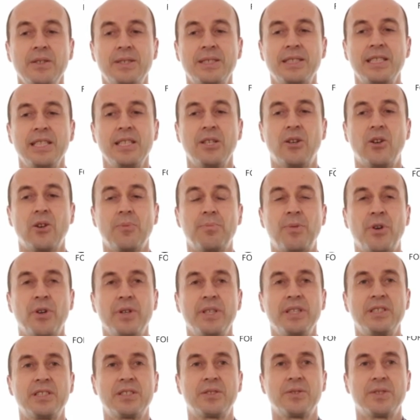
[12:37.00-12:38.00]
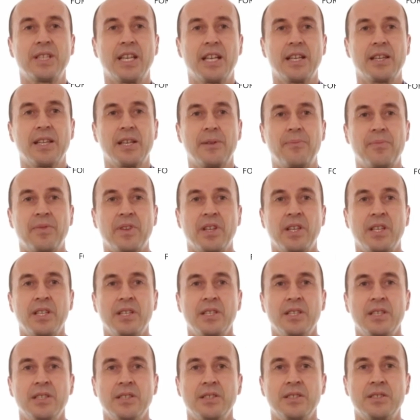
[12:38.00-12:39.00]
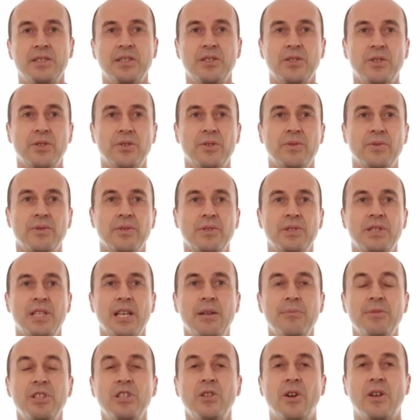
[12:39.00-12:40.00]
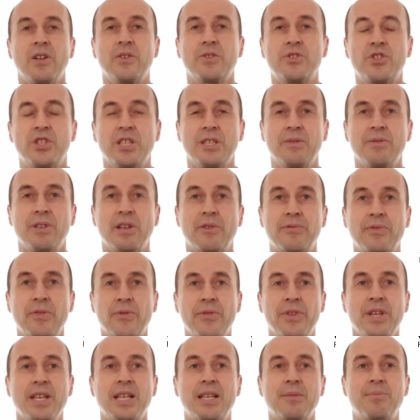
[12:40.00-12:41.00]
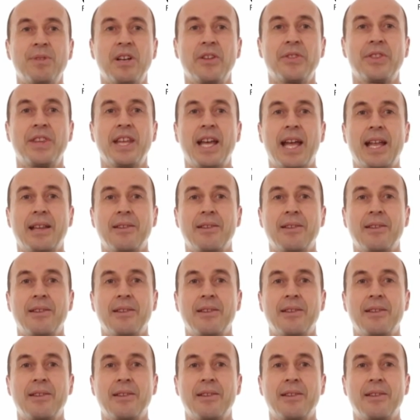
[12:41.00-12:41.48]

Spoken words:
all points together, so terminology, we have to think about that,